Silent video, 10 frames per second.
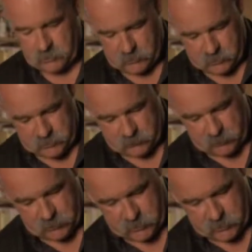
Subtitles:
So you just thread